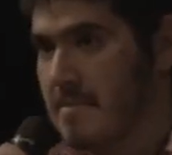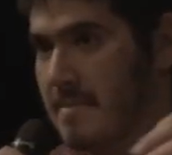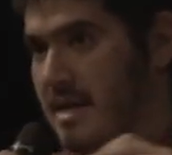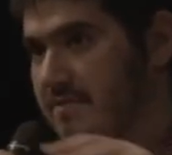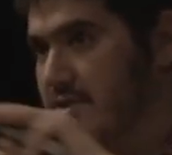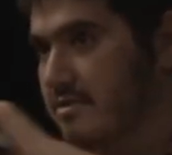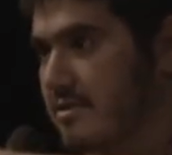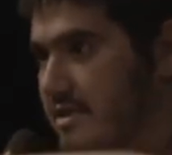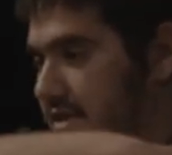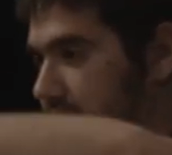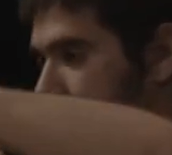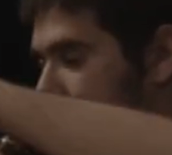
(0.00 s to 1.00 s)
if you look
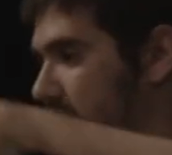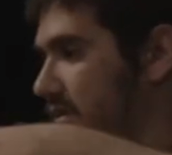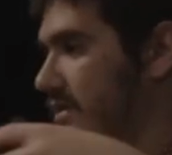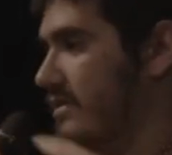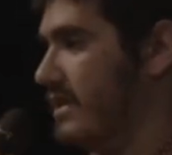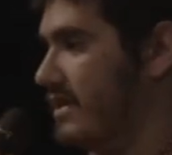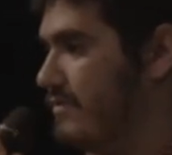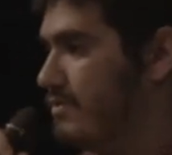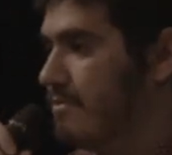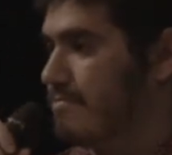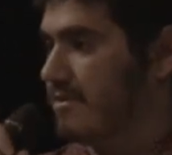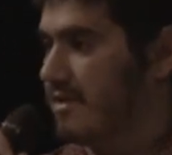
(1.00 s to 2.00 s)
at America, like if you
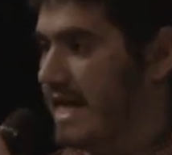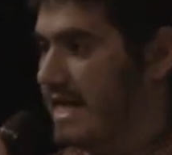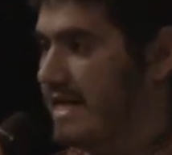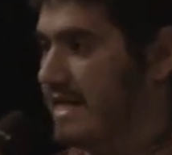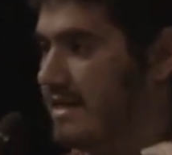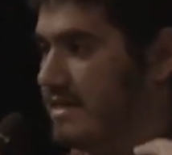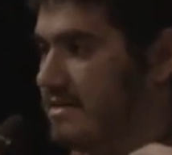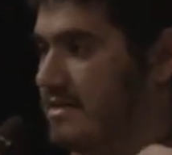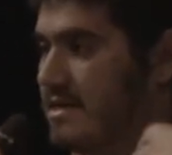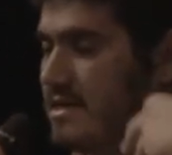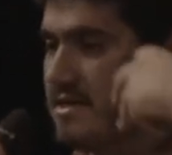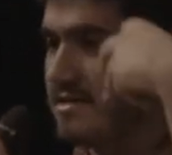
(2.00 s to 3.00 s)
were planning
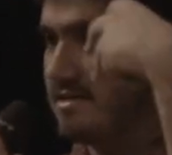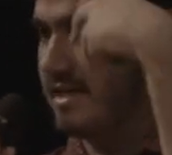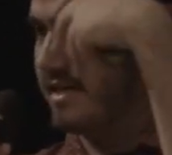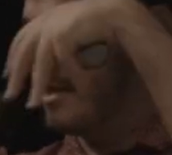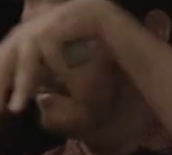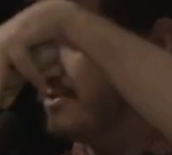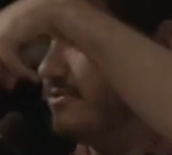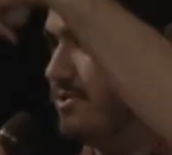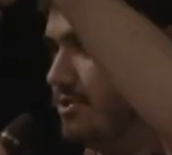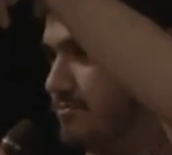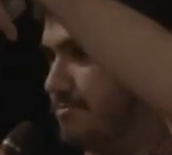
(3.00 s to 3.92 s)
to like come to a new